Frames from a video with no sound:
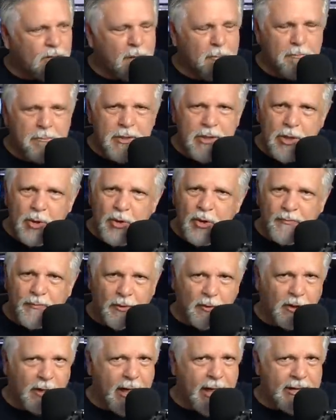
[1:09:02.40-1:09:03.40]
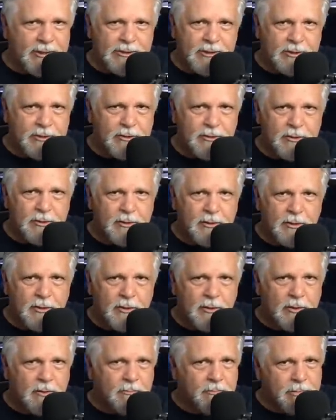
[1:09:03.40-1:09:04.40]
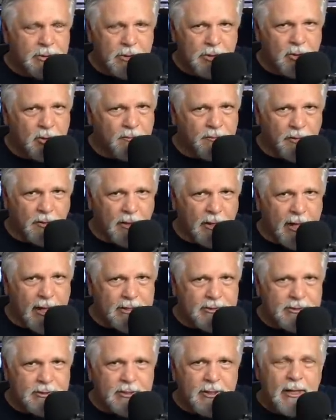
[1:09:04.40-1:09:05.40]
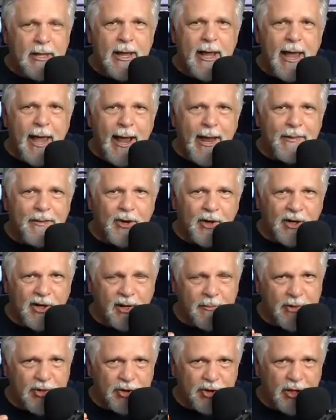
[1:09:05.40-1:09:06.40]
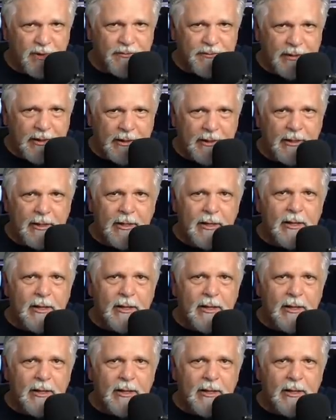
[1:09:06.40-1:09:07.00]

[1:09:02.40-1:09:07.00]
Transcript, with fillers: beautiful glass, and they're going to be shifting